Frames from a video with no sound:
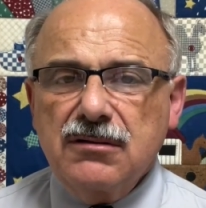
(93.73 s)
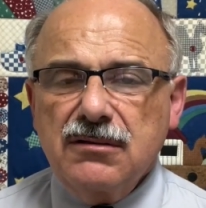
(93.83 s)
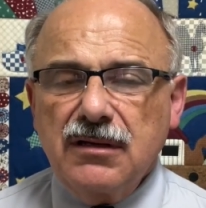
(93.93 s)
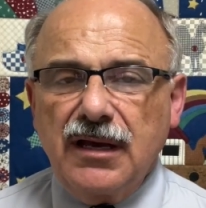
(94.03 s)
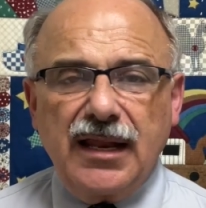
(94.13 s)

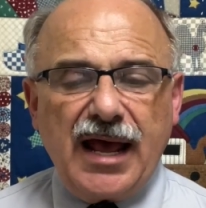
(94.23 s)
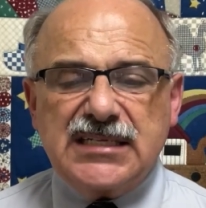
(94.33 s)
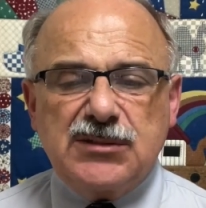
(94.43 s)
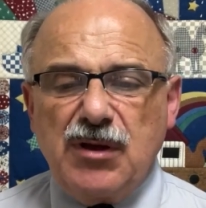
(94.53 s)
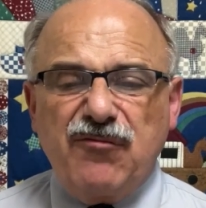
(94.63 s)
it has to
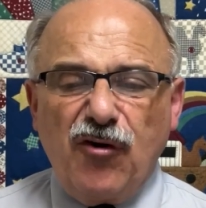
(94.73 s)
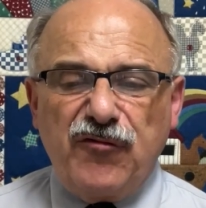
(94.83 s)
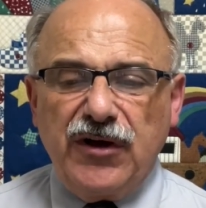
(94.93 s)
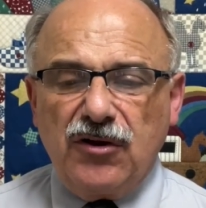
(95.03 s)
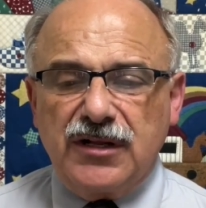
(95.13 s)
be
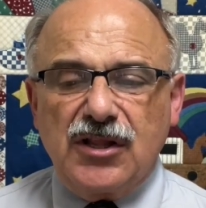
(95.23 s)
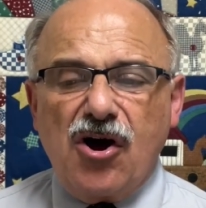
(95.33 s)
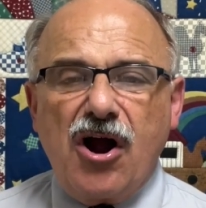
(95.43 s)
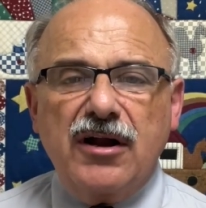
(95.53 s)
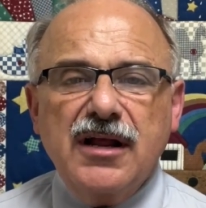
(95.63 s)
fulfilled in the
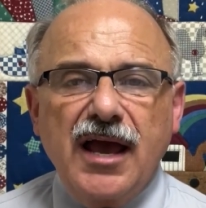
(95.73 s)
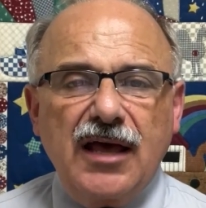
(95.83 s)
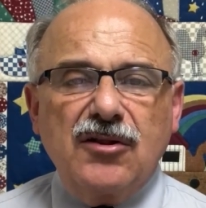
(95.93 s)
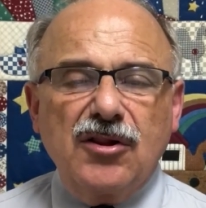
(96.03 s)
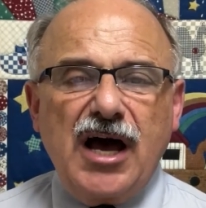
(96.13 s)
heart and
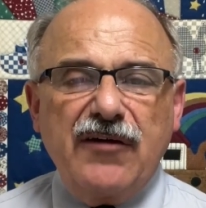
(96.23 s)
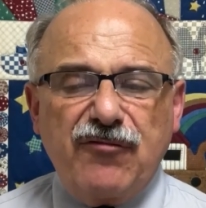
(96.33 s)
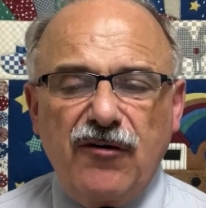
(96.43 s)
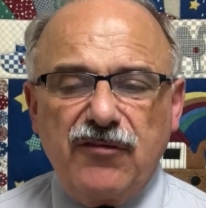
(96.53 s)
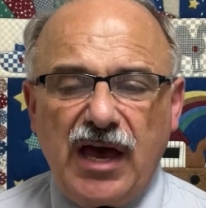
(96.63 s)
the life
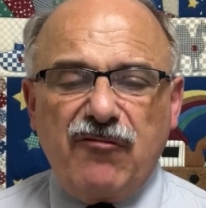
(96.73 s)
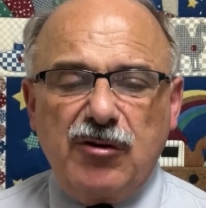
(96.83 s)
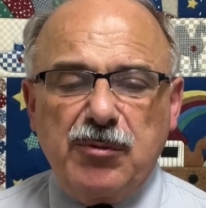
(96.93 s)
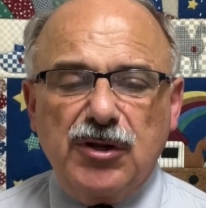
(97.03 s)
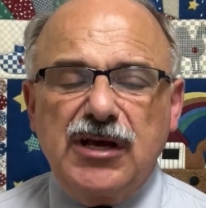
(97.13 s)
of every
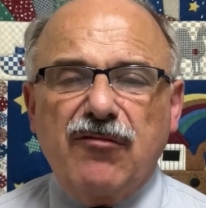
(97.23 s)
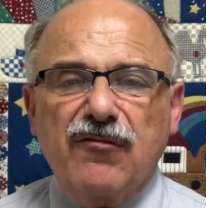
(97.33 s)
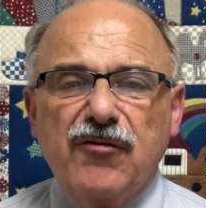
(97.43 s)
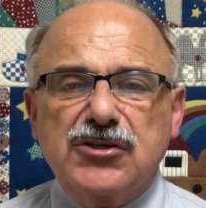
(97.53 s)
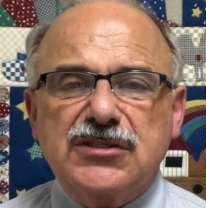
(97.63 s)
believer,
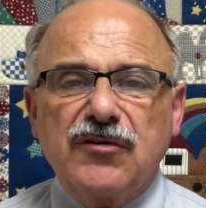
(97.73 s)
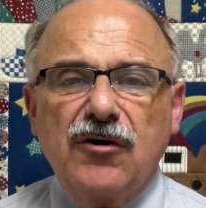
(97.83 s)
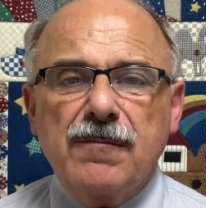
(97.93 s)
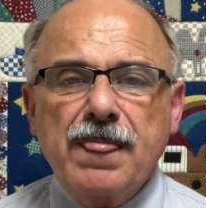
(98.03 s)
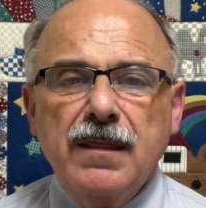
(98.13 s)
first of all.